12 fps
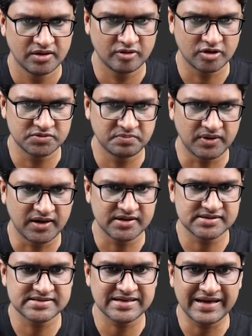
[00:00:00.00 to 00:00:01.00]
dot
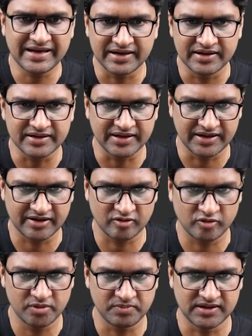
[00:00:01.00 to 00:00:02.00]
parse int, and I can
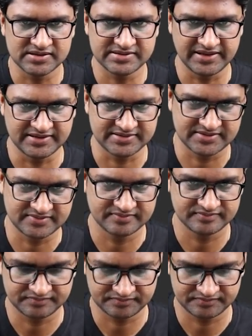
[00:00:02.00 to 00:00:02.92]
go and pass s.